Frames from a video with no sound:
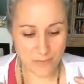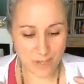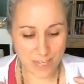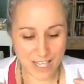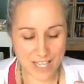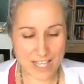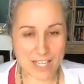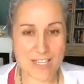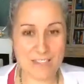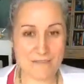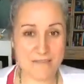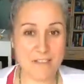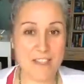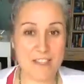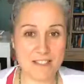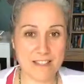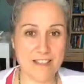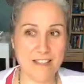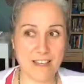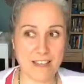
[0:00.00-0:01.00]
it
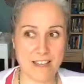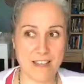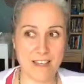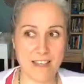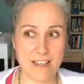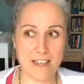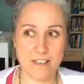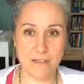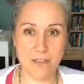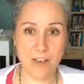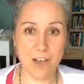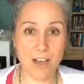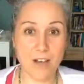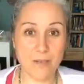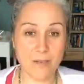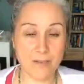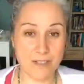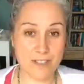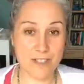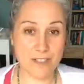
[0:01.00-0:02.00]
feels like if I
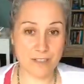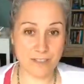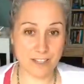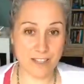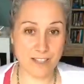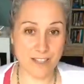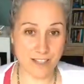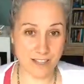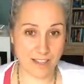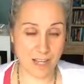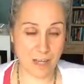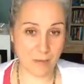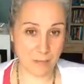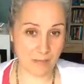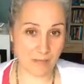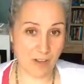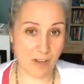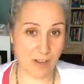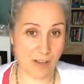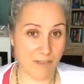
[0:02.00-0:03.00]
were to drink a cup
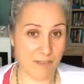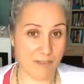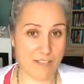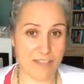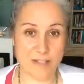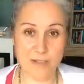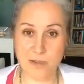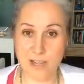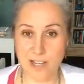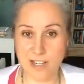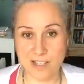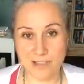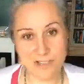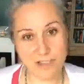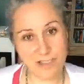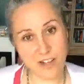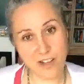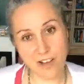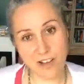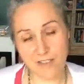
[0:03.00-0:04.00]
of coffee. So I don't
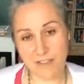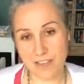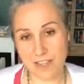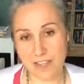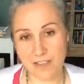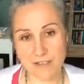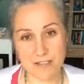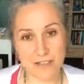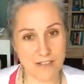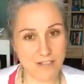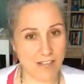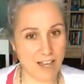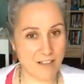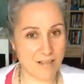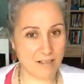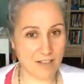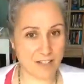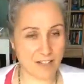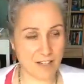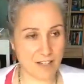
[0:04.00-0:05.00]
drink coffee, I don't do
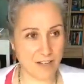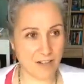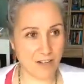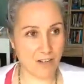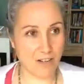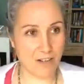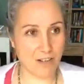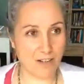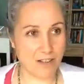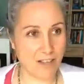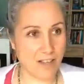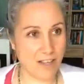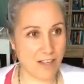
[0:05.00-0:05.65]
caffeine at all.